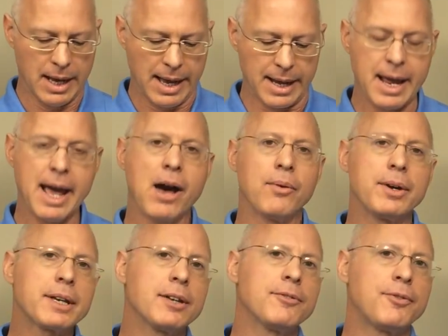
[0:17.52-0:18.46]
and how
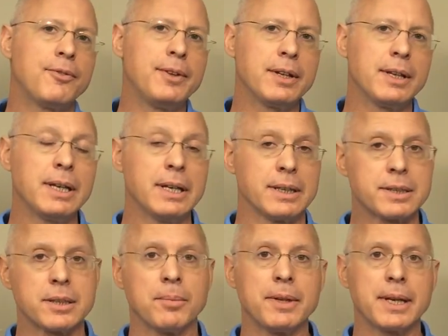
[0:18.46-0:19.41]
it can fill in
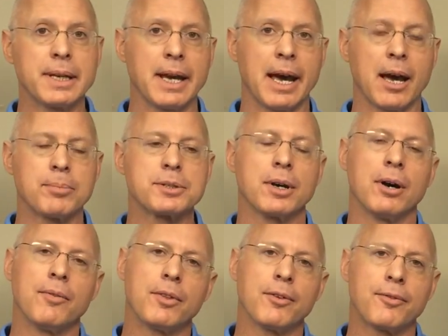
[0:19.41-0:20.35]
some of the gaps
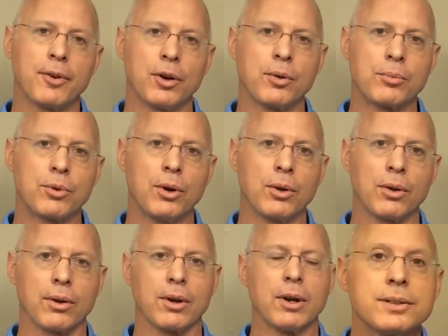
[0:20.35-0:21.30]
of the foam roller.
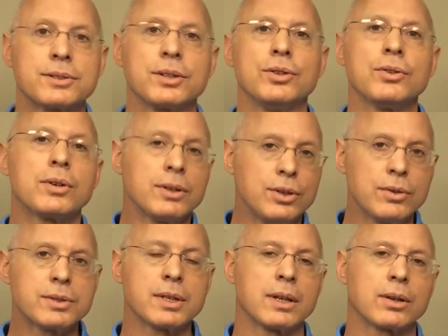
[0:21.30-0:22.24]
So you can
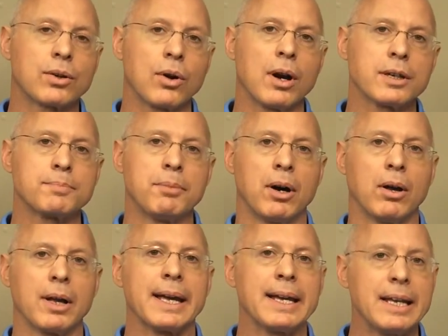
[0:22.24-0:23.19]
use the lacrosse
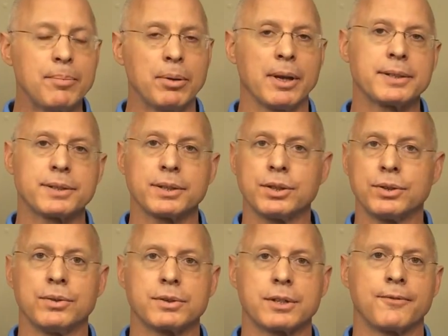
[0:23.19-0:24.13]
ball any place that you
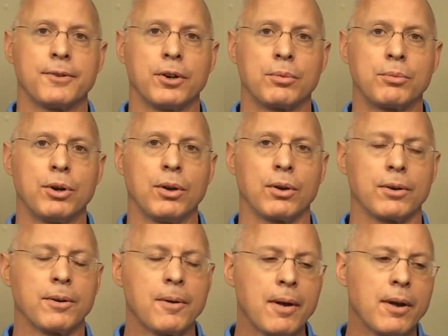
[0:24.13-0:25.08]
use the foam roller.
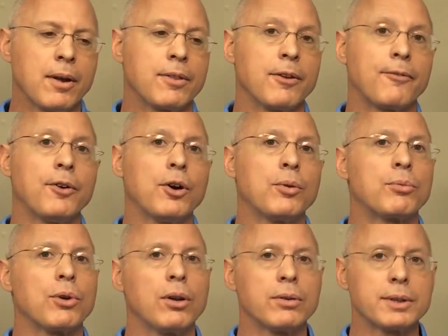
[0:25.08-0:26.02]
The foam
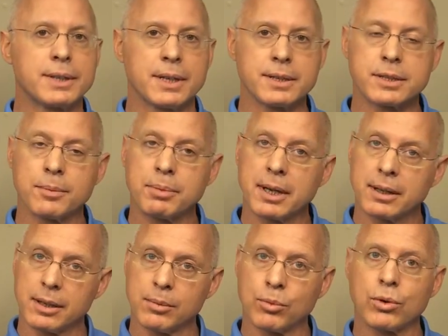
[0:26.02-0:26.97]
roller tends to be a
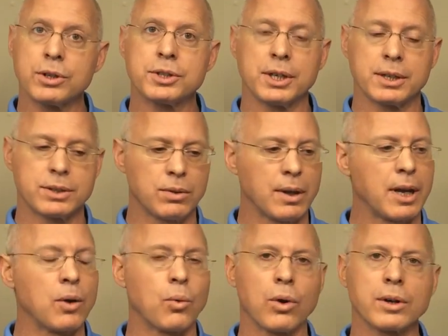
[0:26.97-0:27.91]
little more gentle and
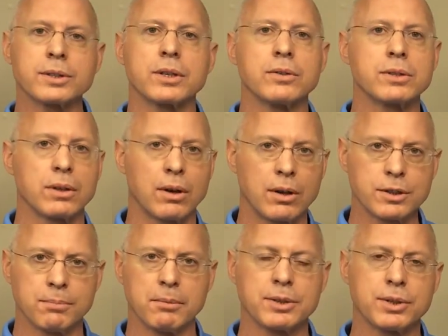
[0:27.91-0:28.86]
it works those large
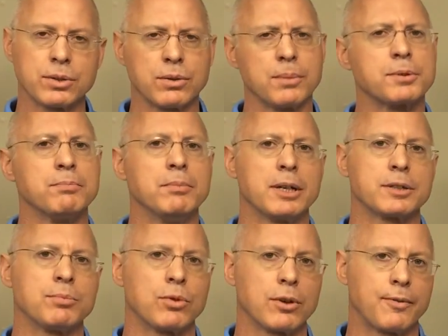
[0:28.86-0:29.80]
muscle groups much
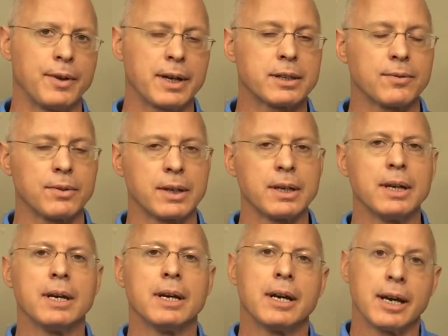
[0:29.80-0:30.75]
more effectively
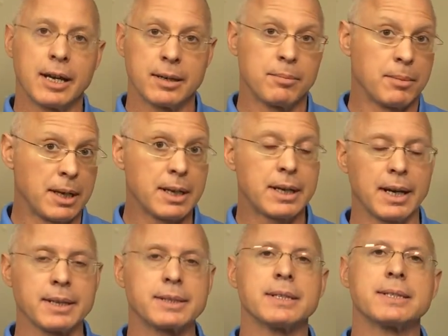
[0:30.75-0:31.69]
in many
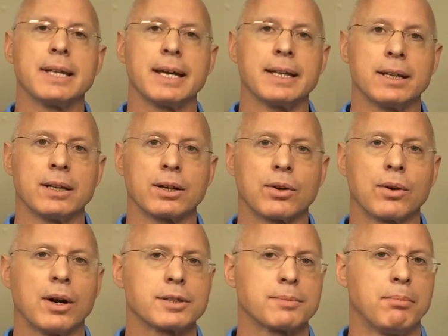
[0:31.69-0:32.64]
cases than the
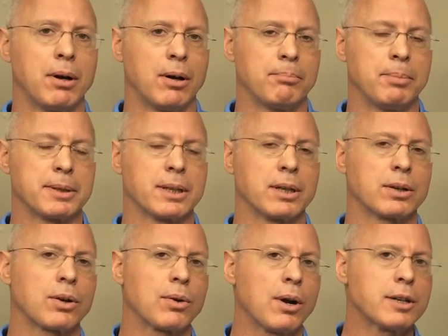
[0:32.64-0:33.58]
lacrosse ball. But the
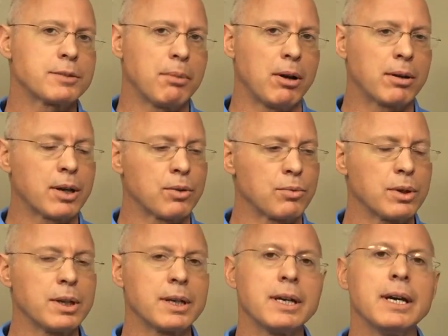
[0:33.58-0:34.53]
lacrosse ball can
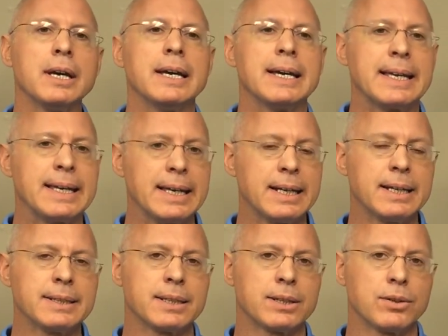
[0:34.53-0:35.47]
really get
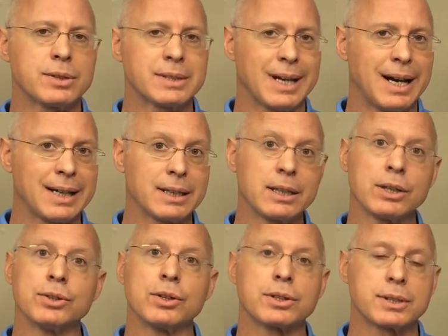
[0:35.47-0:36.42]
into those tight
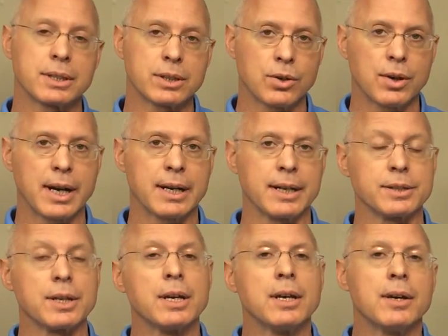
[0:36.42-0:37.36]
little nooks and
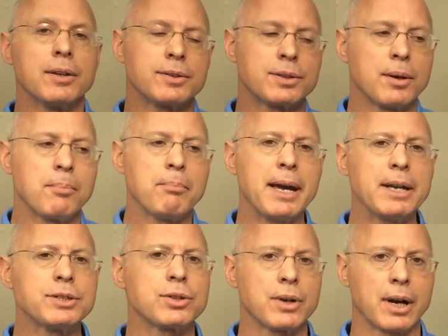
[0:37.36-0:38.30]
crannies. So the
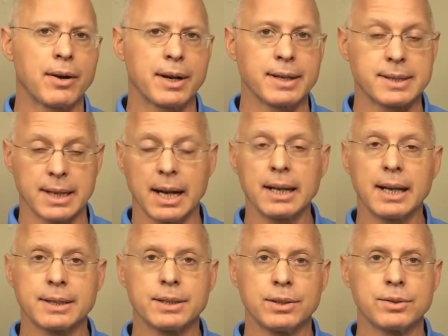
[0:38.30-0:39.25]
major areas that I
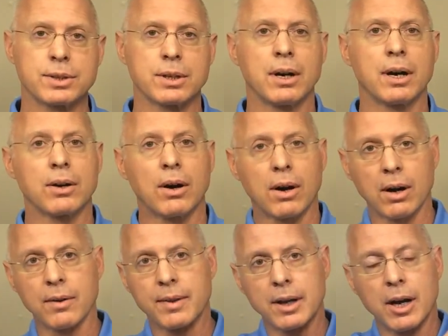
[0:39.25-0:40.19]
like to use it on
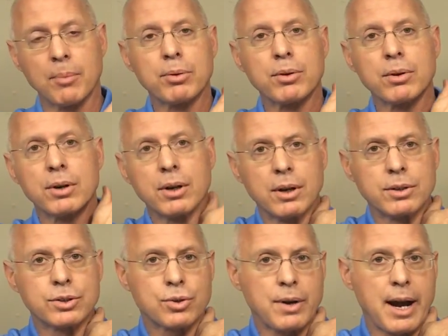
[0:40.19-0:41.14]
are the upper
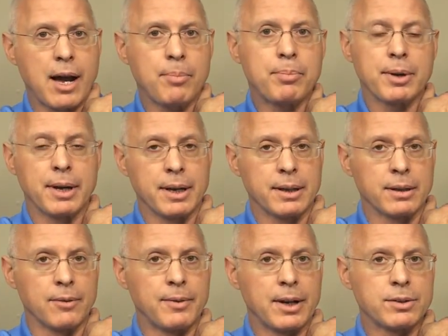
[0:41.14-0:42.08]
trap and
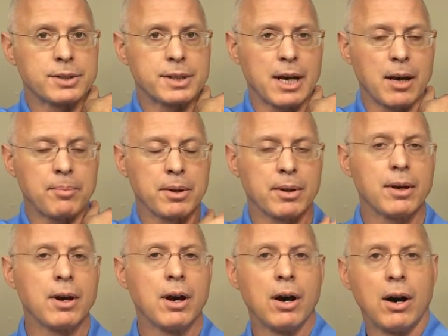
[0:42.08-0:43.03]
levator scapula,
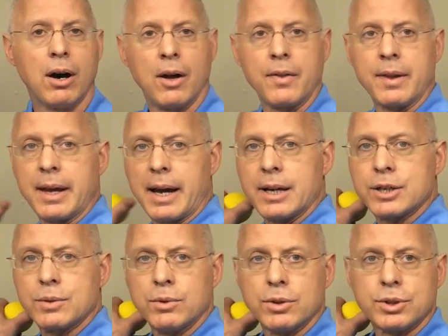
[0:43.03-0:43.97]
on the
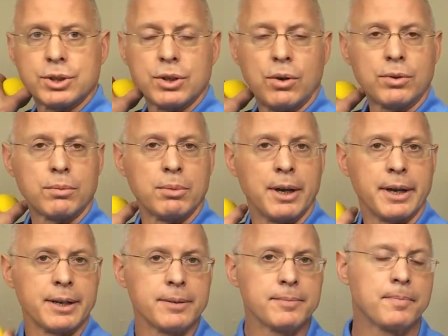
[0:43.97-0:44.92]
actual shoulder
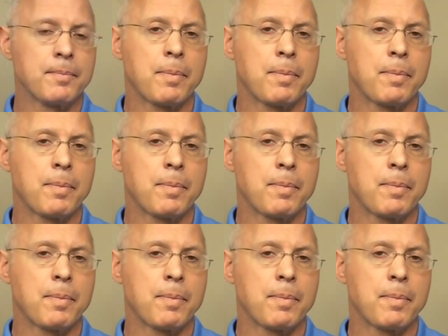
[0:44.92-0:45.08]
blade,